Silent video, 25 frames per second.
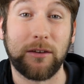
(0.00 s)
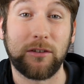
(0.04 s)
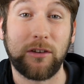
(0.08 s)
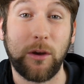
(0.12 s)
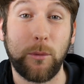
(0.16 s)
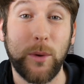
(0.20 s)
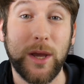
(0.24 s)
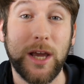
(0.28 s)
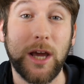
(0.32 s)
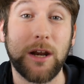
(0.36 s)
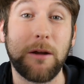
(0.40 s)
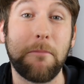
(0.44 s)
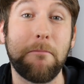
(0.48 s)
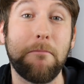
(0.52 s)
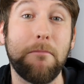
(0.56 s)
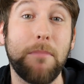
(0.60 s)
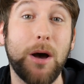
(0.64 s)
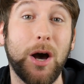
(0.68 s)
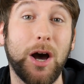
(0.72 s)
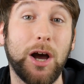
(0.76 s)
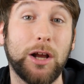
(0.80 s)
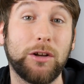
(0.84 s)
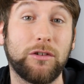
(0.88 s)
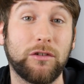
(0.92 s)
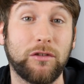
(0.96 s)
So we're going to
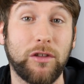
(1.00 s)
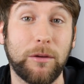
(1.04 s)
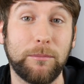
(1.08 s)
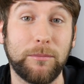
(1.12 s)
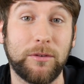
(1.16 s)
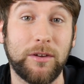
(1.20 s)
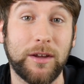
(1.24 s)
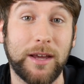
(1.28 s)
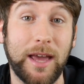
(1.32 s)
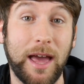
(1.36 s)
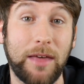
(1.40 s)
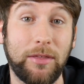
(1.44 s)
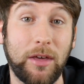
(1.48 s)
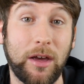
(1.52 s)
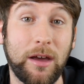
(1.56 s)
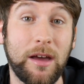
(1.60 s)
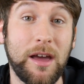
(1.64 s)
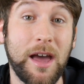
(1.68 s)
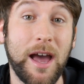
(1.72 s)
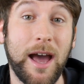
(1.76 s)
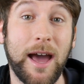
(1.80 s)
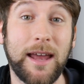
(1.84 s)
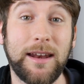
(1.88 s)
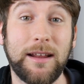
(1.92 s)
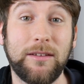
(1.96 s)
merge them together
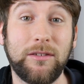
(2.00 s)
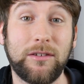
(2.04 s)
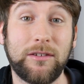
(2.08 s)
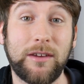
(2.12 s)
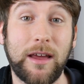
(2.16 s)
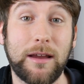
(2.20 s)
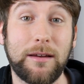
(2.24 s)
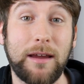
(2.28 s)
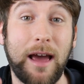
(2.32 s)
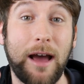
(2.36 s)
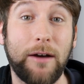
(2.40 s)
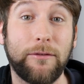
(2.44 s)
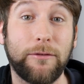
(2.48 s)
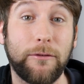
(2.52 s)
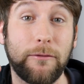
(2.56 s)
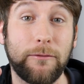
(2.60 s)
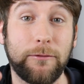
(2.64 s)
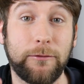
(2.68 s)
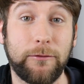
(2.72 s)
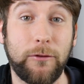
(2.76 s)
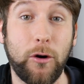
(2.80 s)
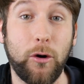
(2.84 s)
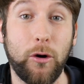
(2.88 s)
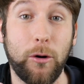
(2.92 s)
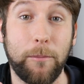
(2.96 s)
and instead have
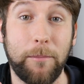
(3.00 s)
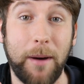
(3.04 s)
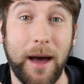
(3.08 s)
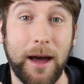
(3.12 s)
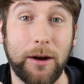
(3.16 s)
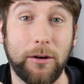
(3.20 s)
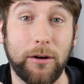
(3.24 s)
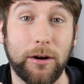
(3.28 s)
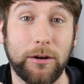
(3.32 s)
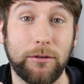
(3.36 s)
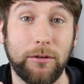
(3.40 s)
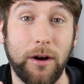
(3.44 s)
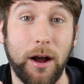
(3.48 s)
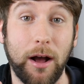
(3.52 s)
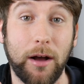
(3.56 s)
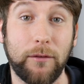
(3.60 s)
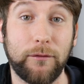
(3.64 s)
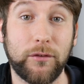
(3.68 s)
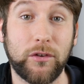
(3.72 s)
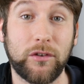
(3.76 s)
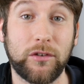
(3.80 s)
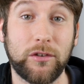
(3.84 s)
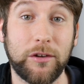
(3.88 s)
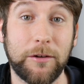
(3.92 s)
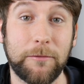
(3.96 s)
4
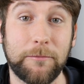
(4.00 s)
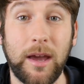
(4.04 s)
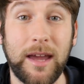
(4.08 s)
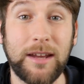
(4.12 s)
paragraphs.